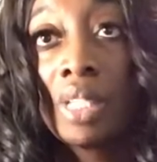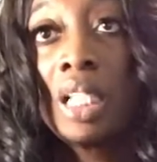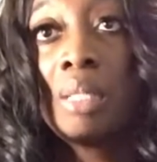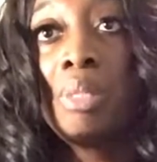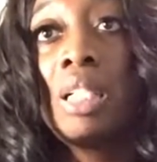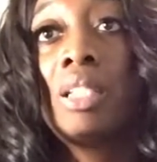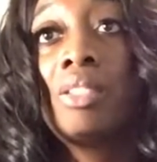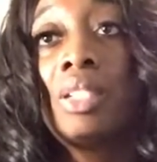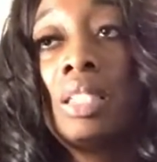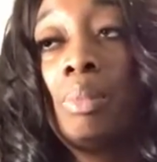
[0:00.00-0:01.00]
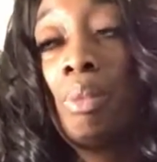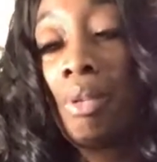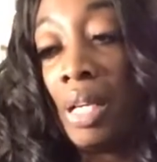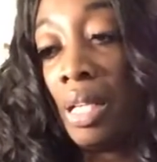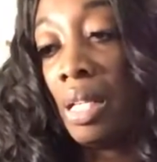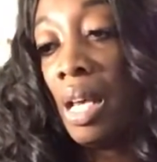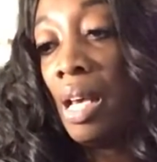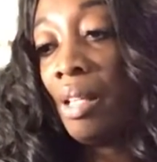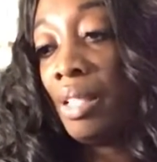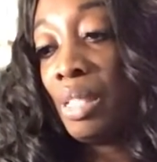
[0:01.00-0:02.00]
It's because of this brand.
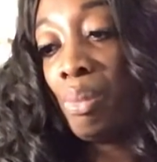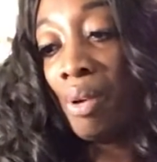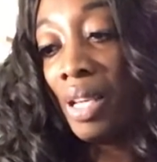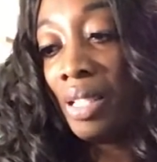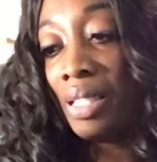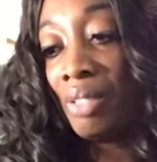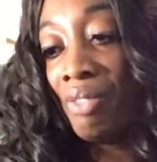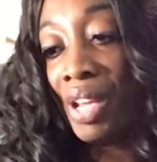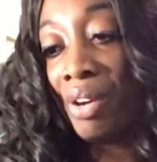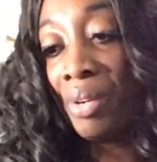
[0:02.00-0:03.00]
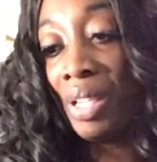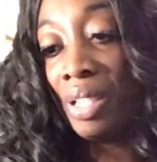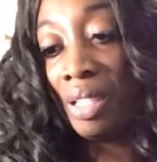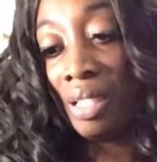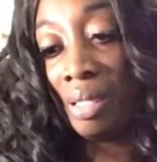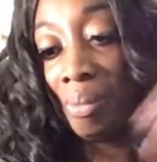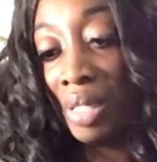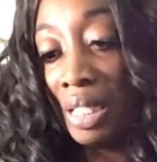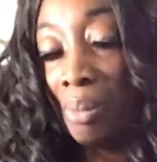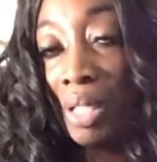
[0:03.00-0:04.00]
This brand is very
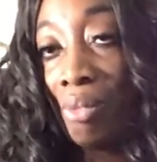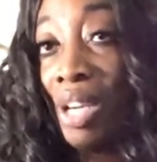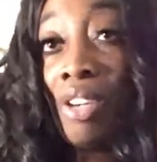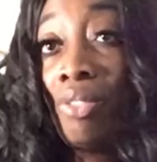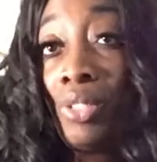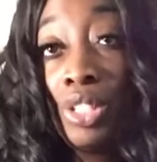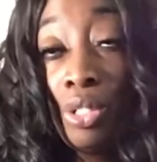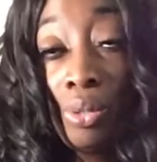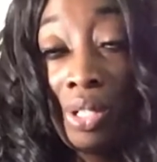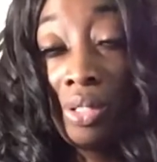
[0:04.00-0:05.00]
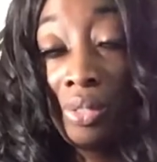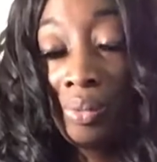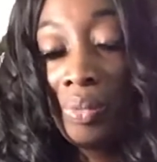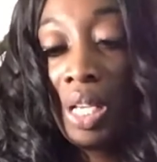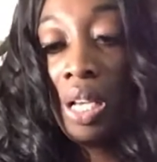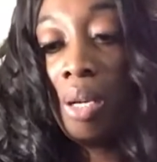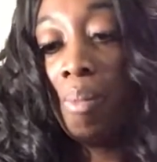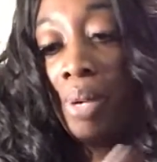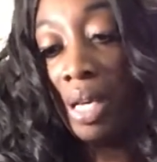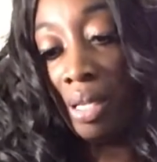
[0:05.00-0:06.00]
it's been around for so long,
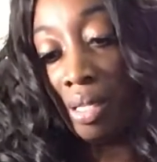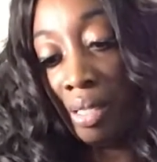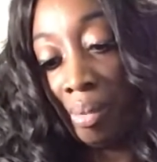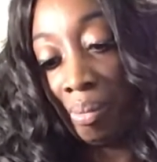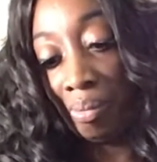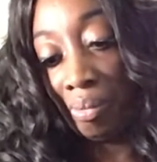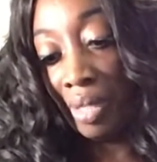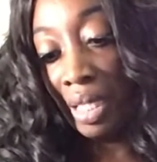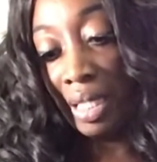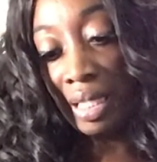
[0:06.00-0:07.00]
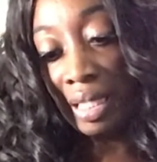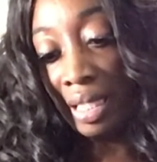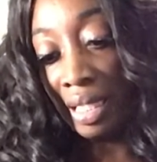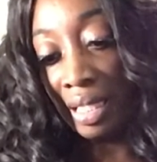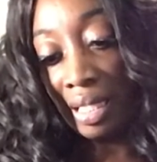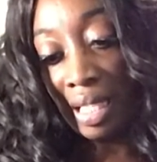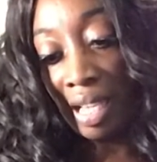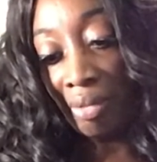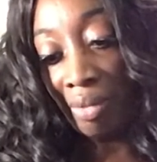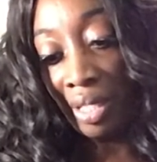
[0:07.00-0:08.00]
but it's
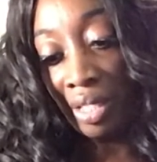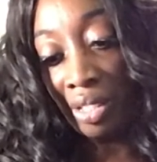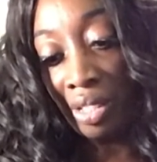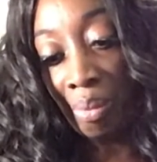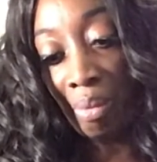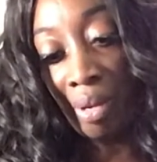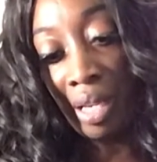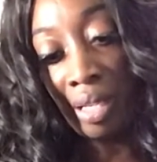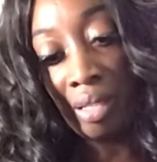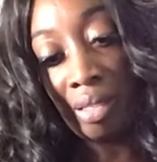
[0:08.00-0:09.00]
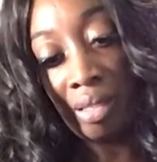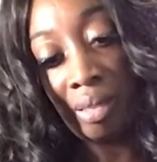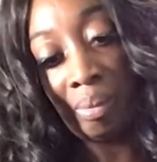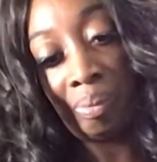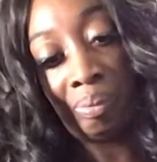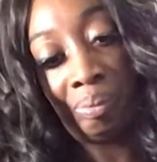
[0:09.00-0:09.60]
not really a good brand.